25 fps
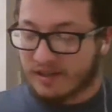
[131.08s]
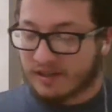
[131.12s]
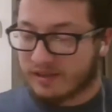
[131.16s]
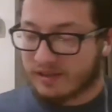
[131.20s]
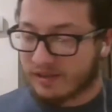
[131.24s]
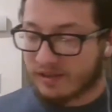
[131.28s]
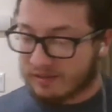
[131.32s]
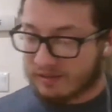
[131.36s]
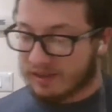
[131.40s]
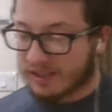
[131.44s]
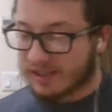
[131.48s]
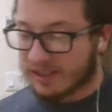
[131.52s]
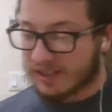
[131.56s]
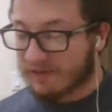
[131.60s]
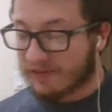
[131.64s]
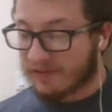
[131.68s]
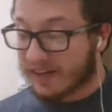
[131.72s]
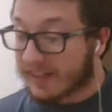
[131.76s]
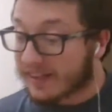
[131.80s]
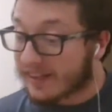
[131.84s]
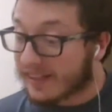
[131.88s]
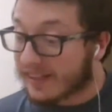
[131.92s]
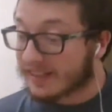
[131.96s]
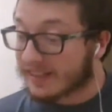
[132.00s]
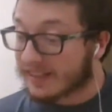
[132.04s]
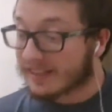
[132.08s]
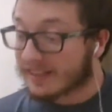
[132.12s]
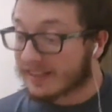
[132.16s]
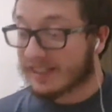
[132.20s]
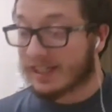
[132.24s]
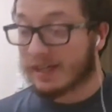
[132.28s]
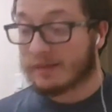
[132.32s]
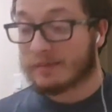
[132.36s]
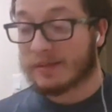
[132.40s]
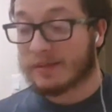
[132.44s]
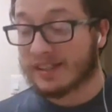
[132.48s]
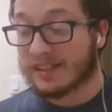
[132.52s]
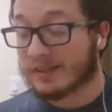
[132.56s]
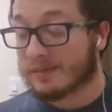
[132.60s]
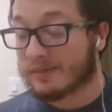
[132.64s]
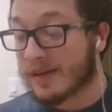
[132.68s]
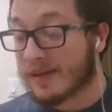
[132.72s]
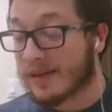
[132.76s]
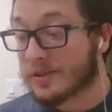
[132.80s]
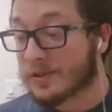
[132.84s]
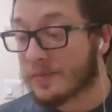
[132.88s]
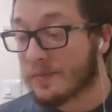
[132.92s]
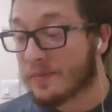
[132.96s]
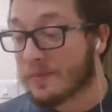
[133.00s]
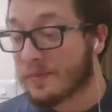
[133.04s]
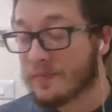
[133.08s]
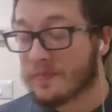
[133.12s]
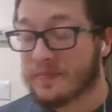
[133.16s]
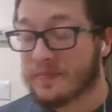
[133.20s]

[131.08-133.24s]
So do you have anything to say about this match?